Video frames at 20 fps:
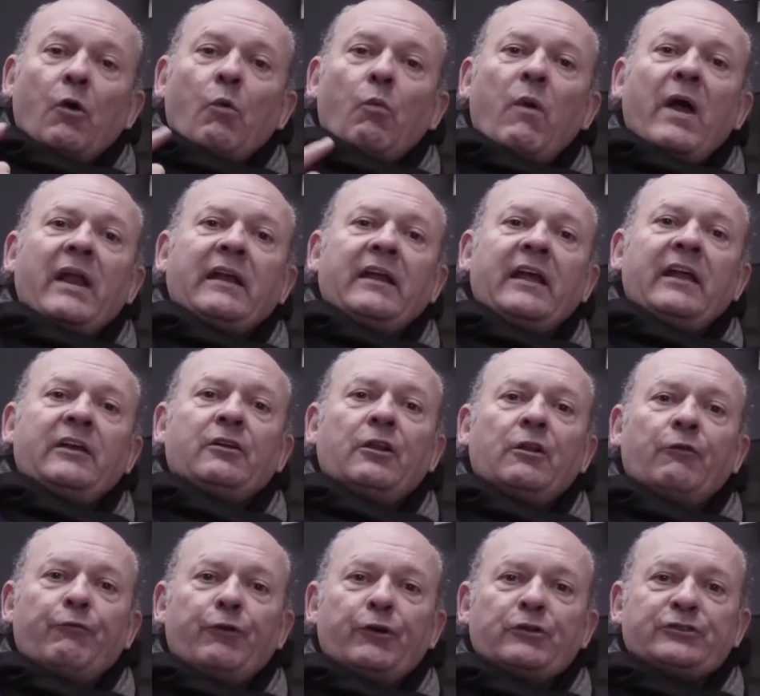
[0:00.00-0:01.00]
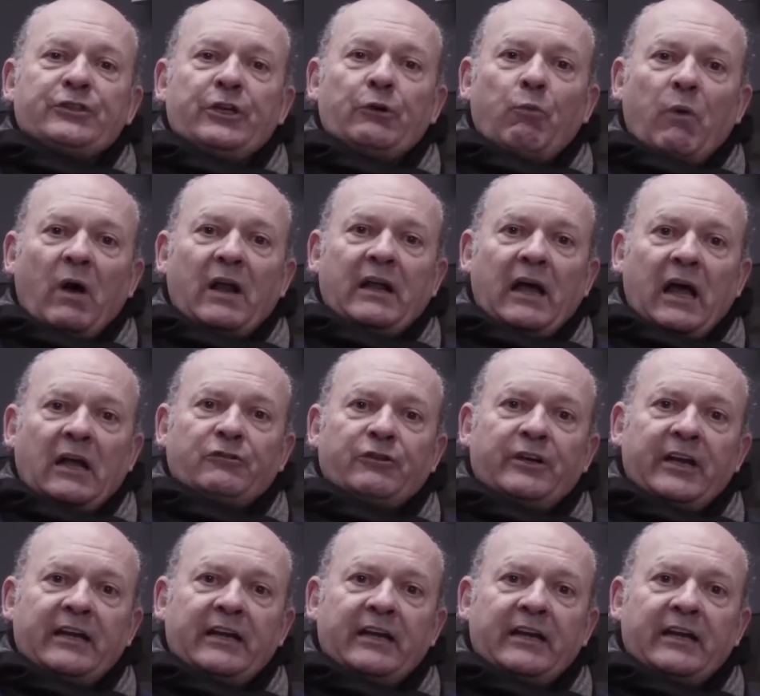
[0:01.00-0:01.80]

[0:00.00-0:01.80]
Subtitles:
went into the FTSE 100